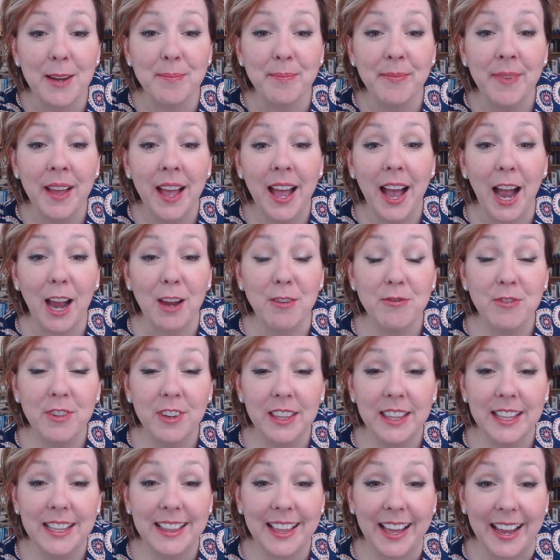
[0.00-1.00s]
I
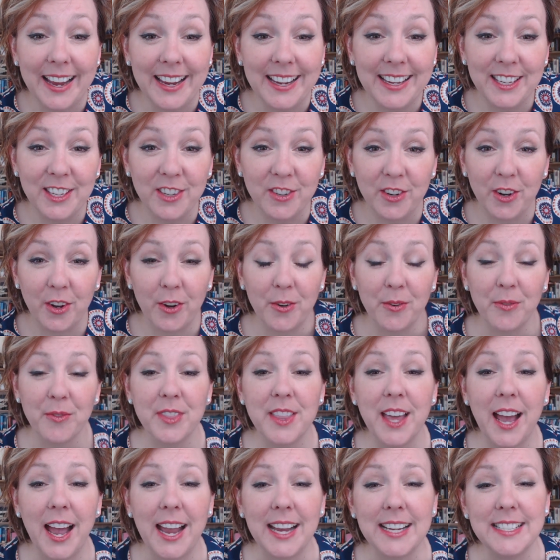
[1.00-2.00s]
really like,
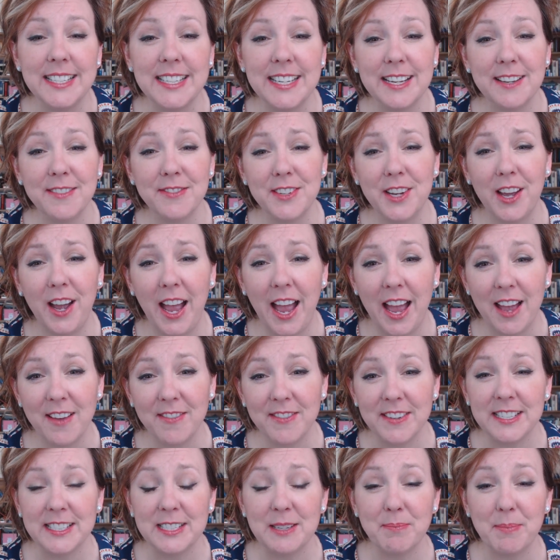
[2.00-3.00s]
the idea of not
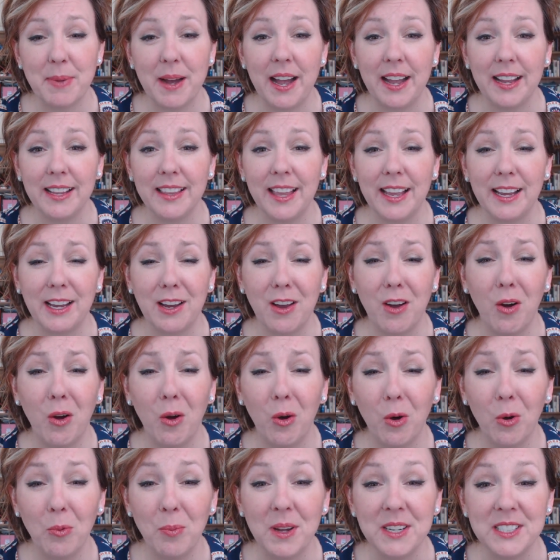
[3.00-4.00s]
having to buy like
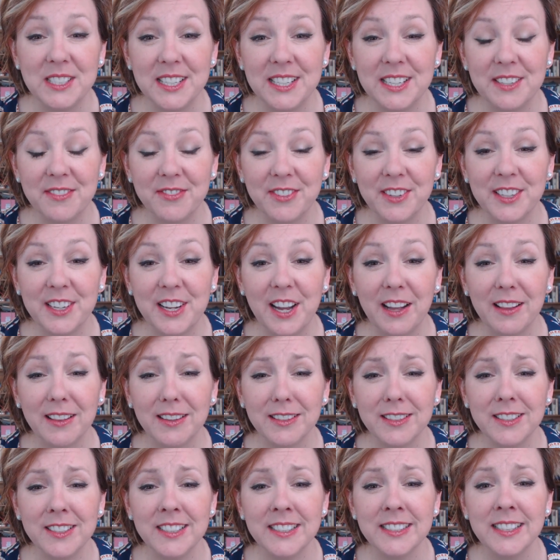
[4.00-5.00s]
a whole bunch of different
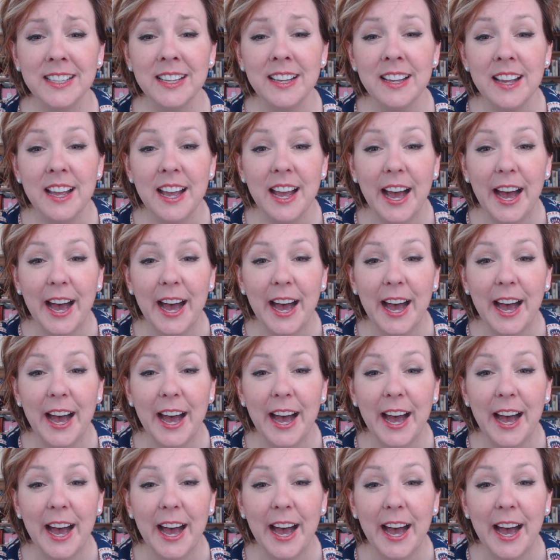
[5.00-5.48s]
colors.